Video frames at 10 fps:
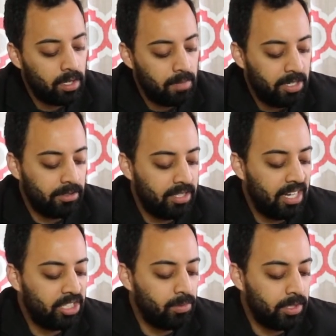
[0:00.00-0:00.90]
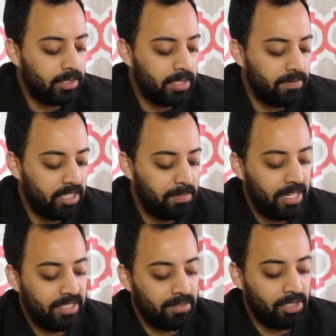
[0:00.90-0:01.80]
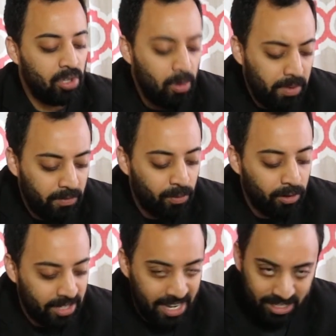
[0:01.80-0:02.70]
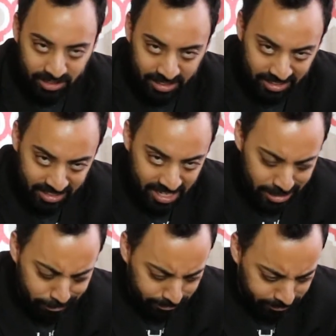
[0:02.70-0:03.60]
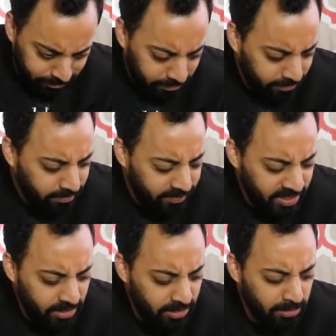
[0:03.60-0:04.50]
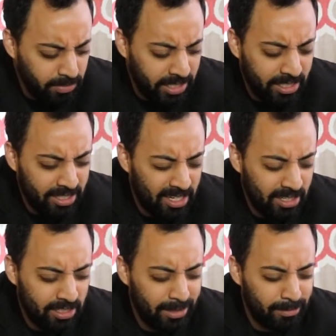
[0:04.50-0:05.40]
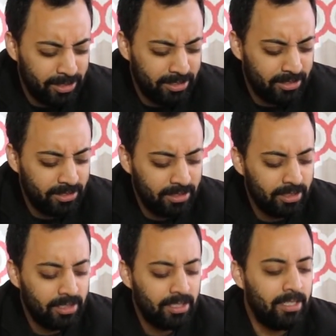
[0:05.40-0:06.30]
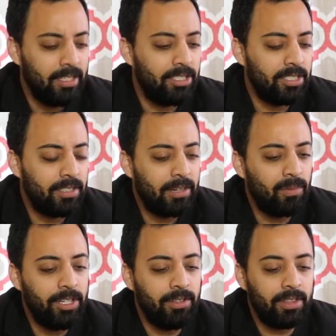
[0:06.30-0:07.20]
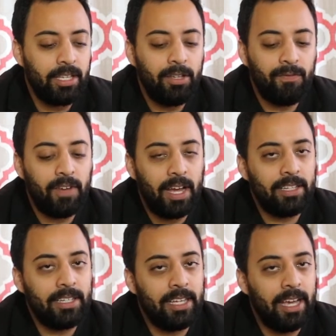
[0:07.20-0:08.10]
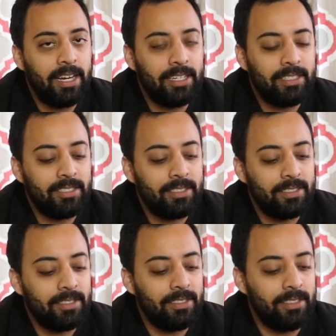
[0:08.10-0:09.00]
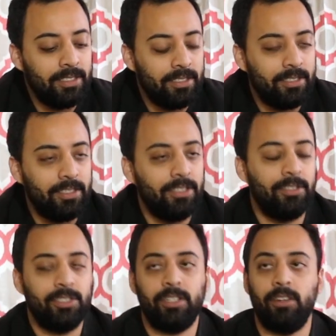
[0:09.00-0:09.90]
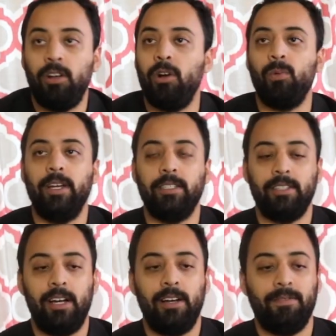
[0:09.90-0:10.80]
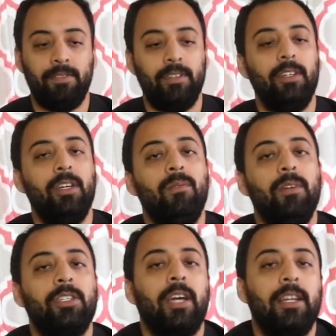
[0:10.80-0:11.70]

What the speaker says: I mean, your selection was the Seven of Spades, and I was hoping for it actually this time. Did I get the Nine Clubs? It's just like when you think you finally get it, you're just a long ways off, which